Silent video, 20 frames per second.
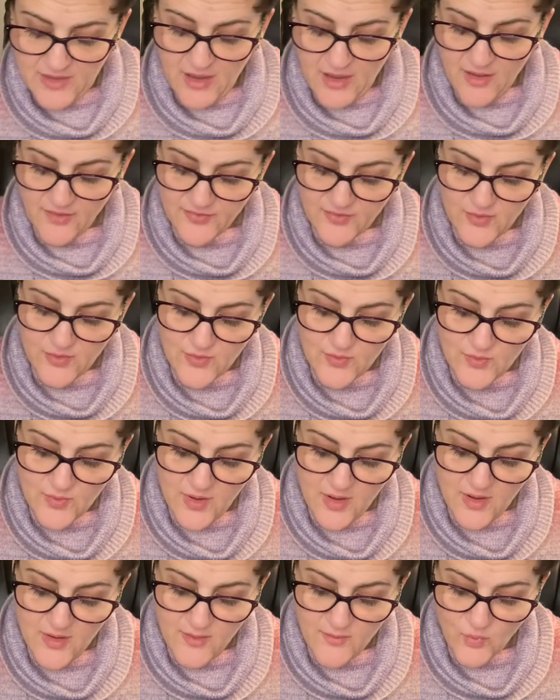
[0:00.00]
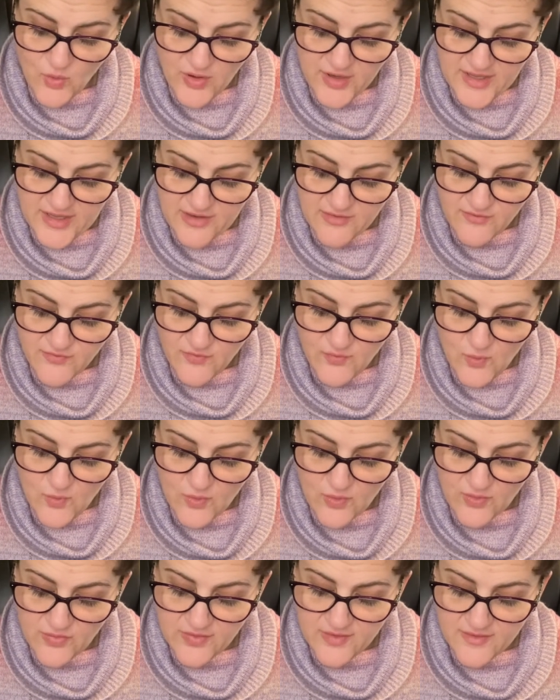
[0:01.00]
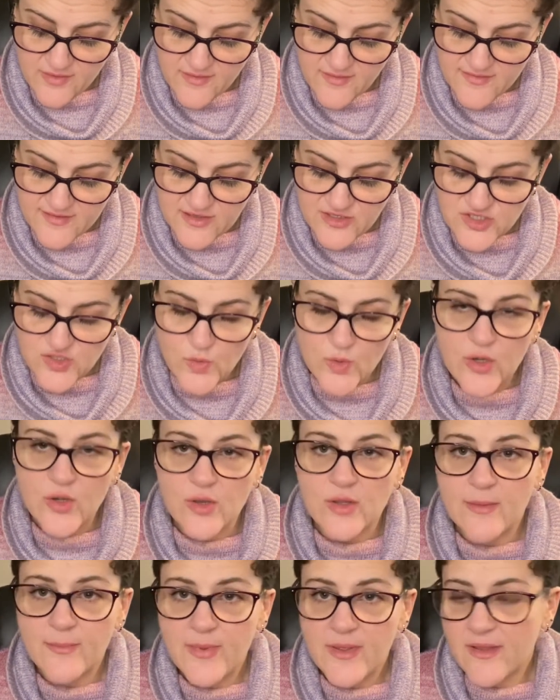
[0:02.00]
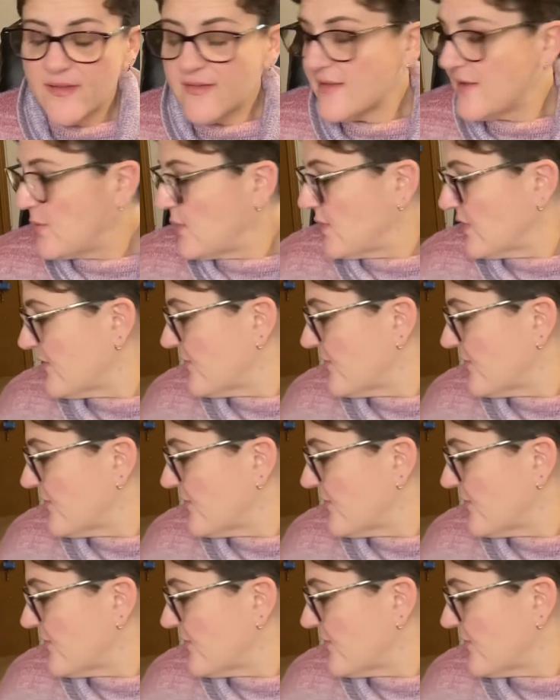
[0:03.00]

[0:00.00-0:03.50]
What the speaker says: also working it for the Stitch the Winter Olympics. It was